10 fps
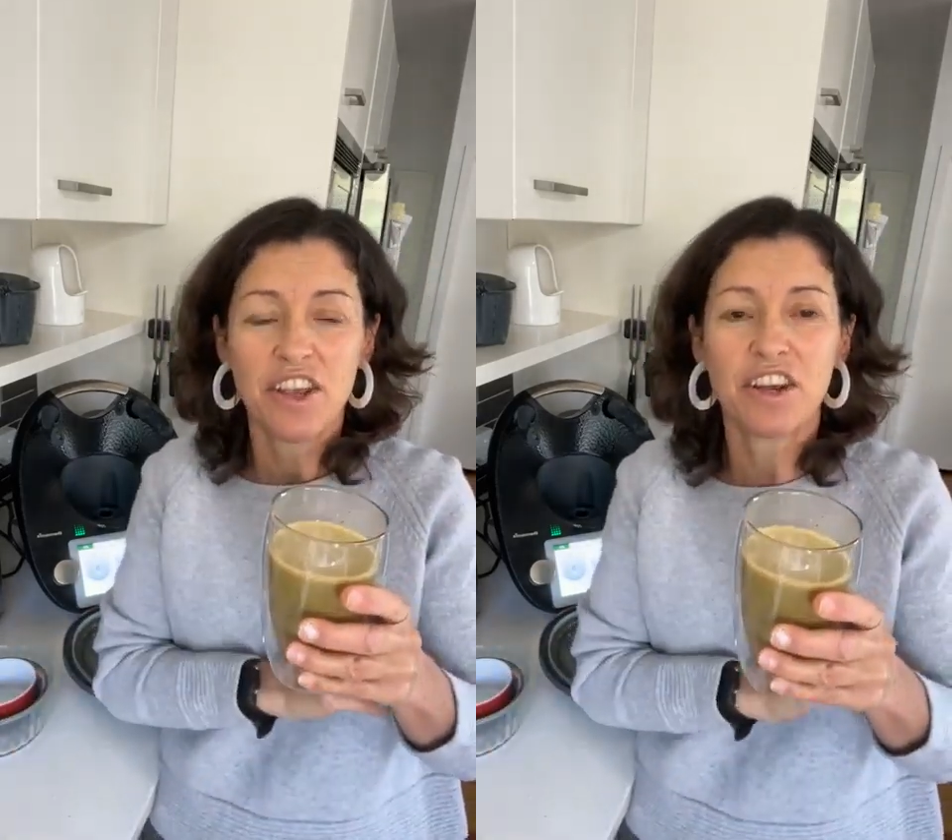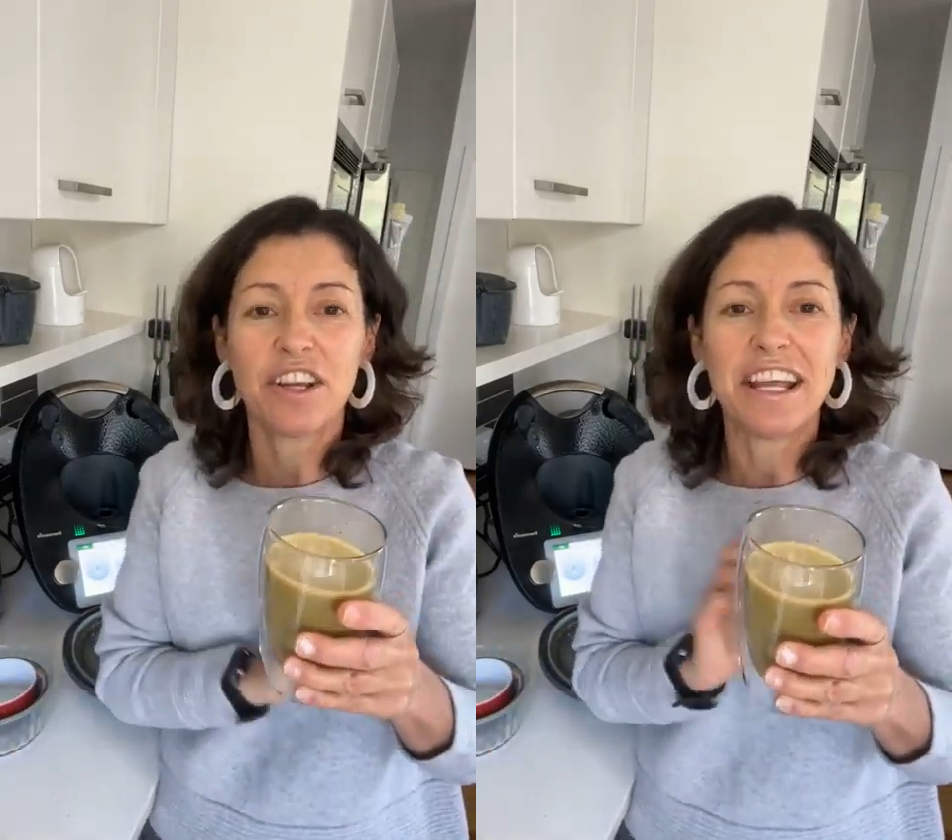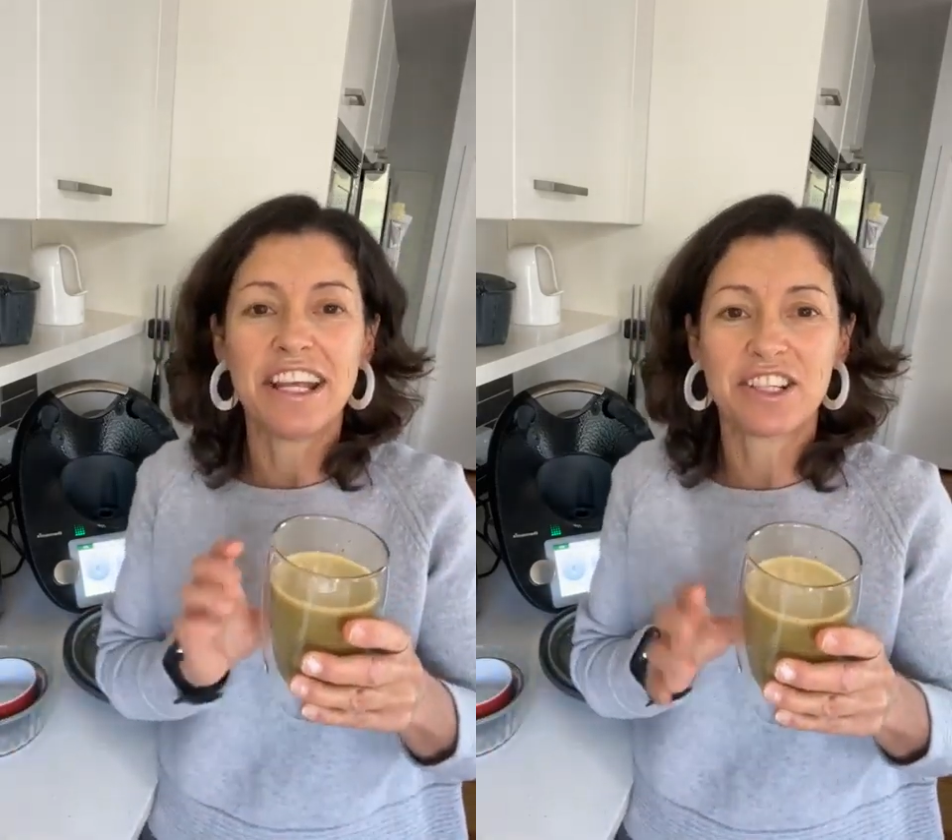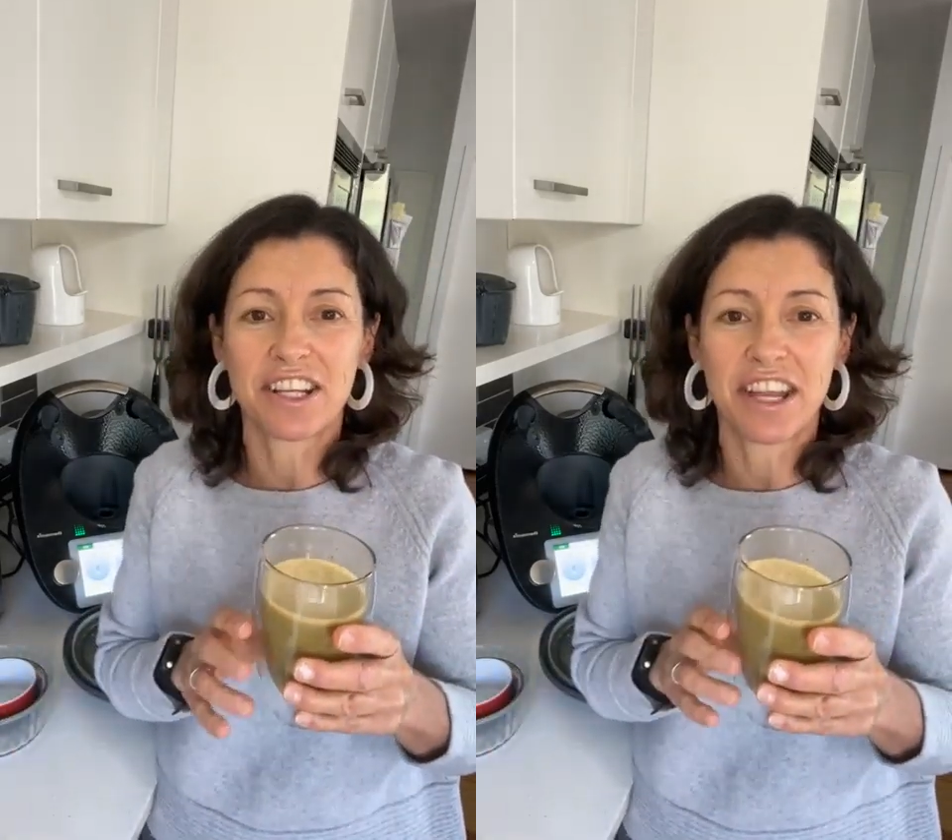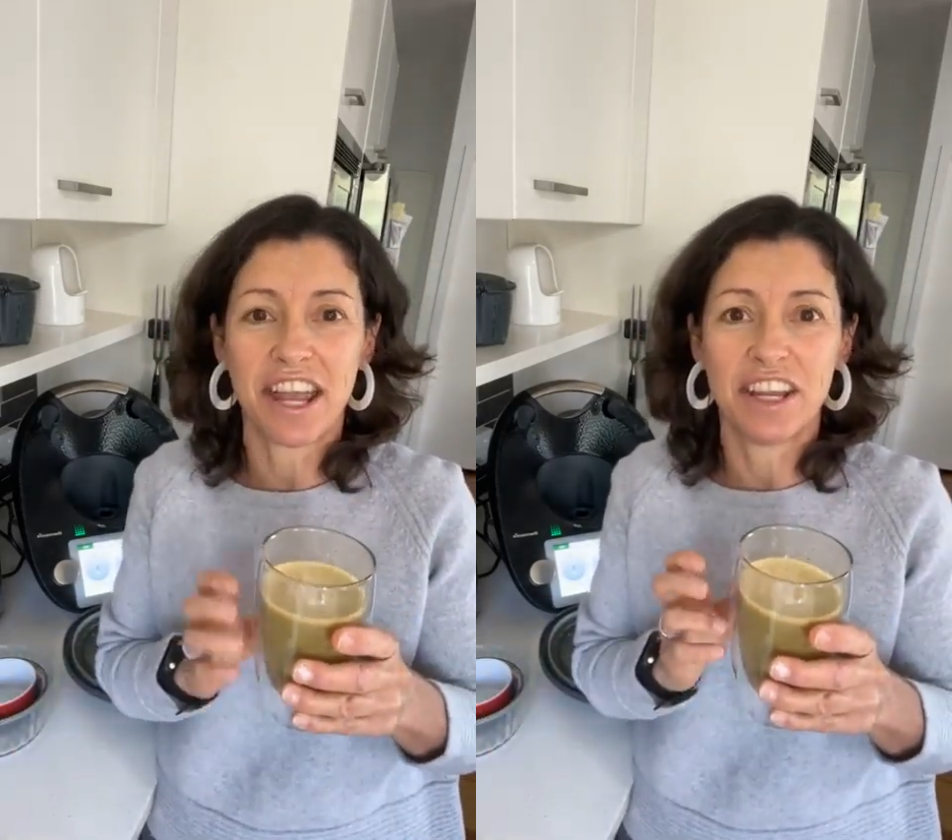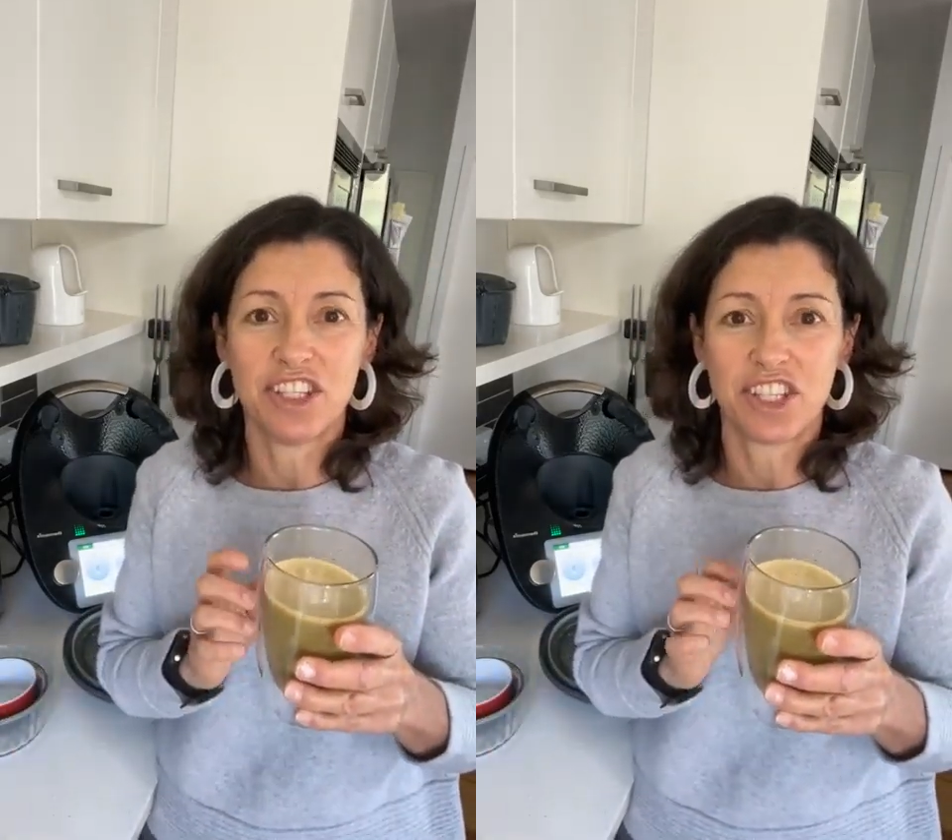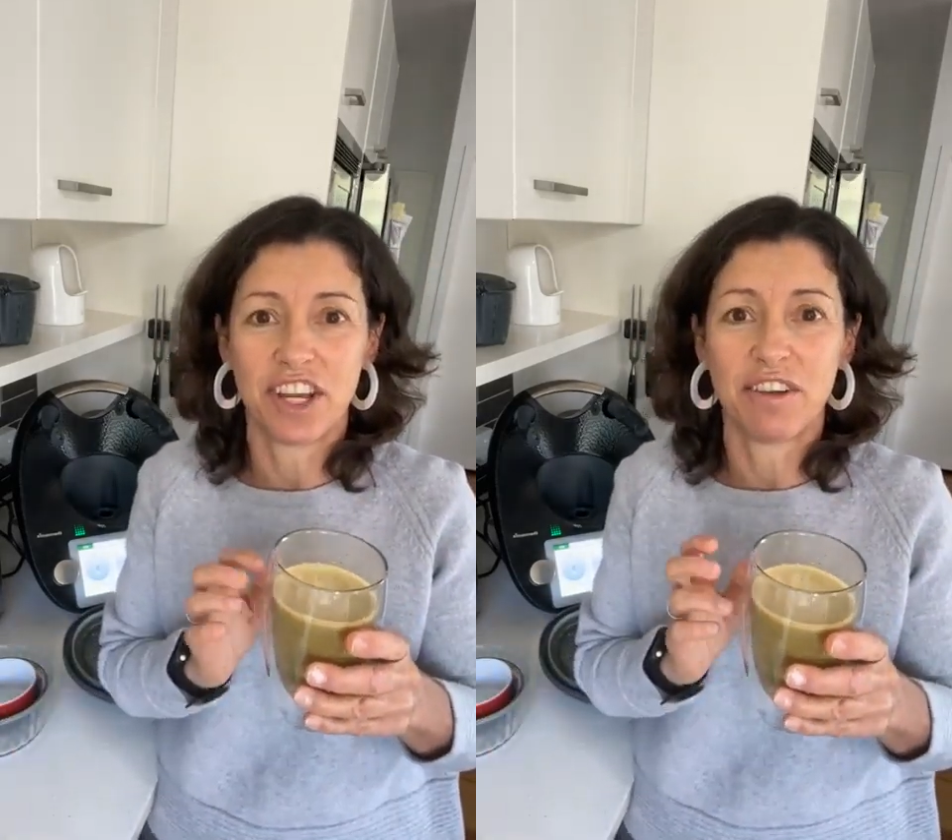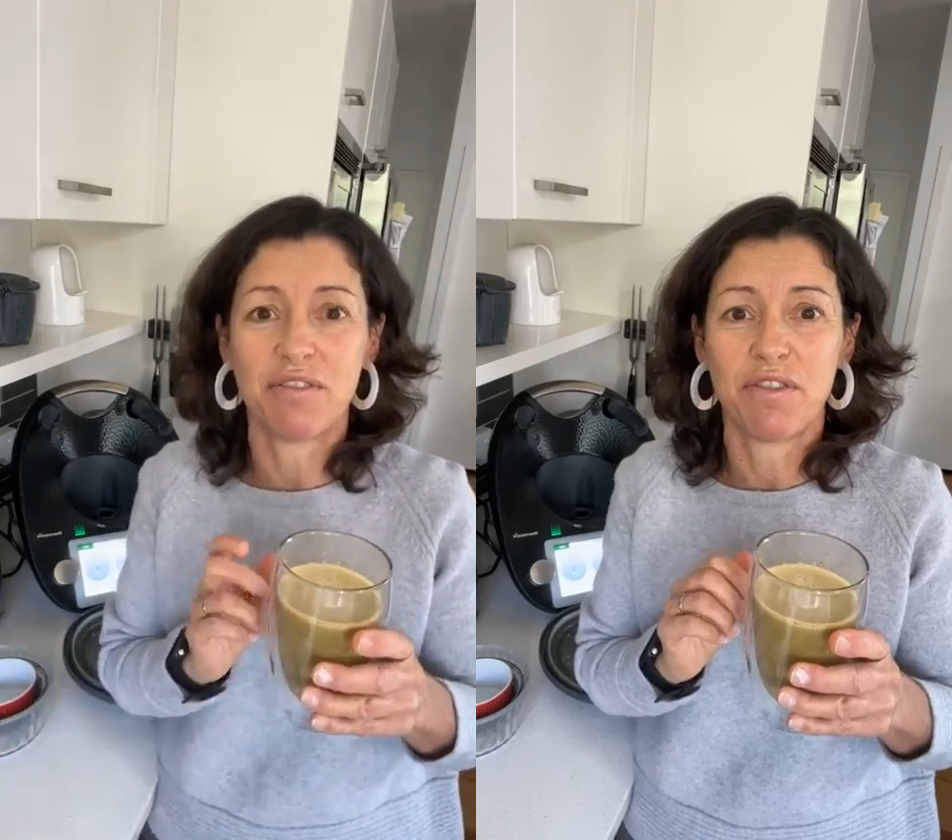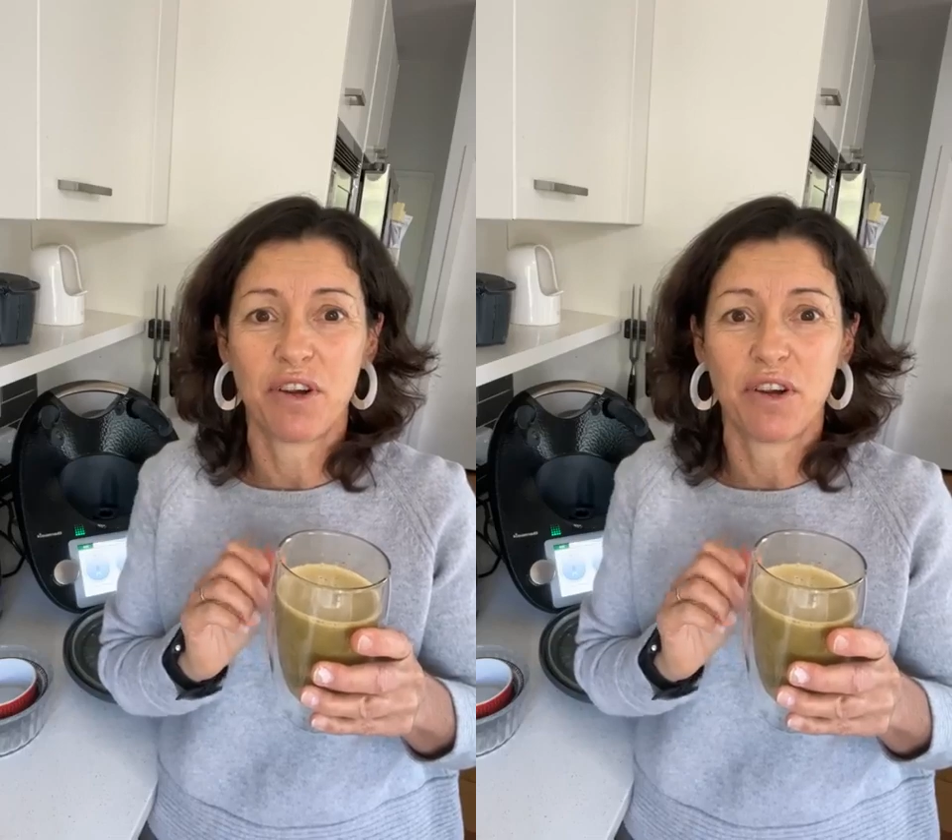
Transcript: You could easily add gin,